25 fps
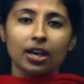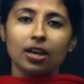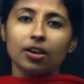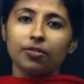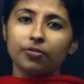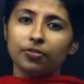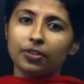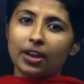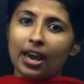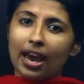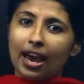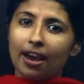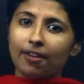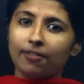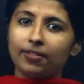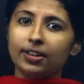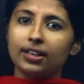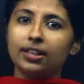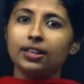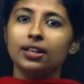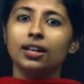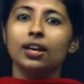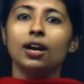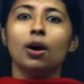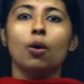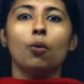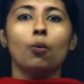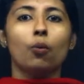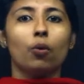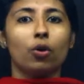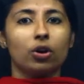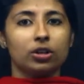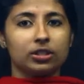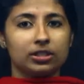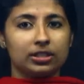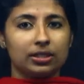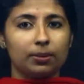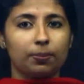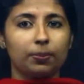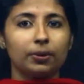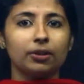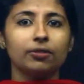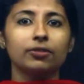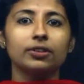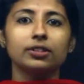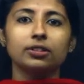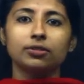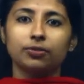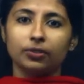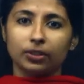If you haven't watched the
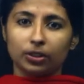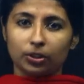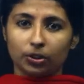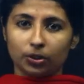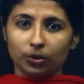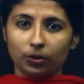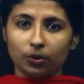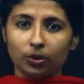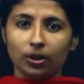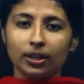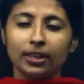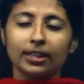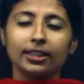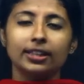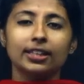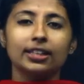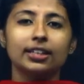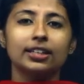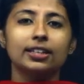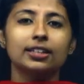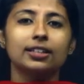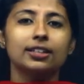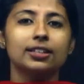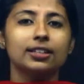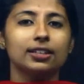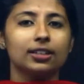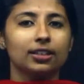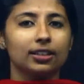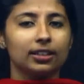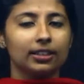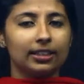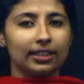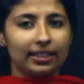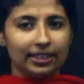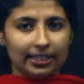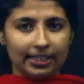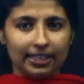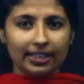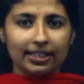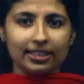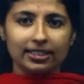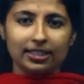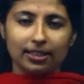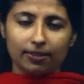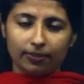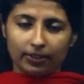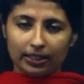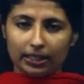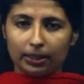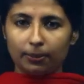previous video, the link is
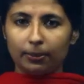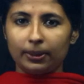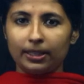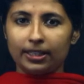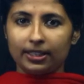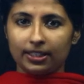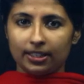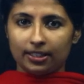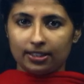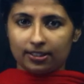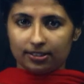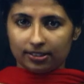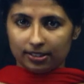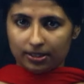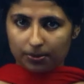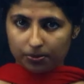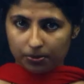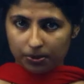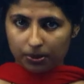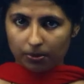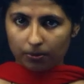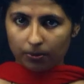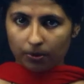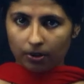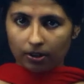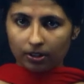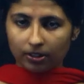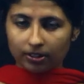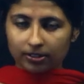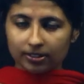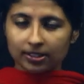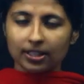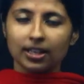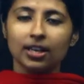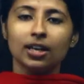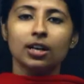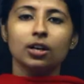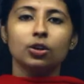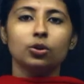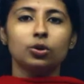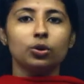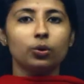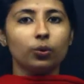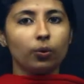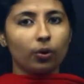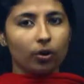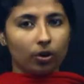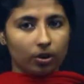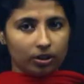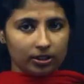available in the description box.
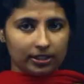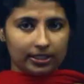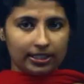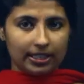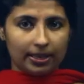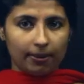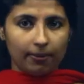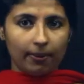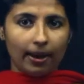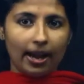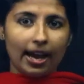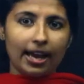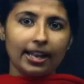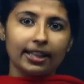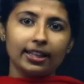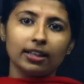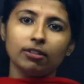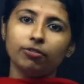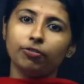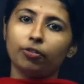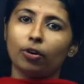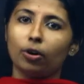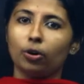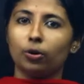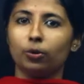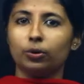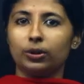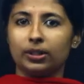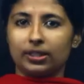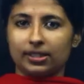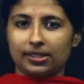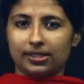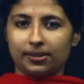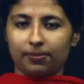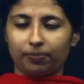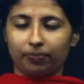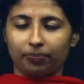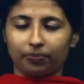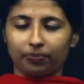Do watch them and then follow this.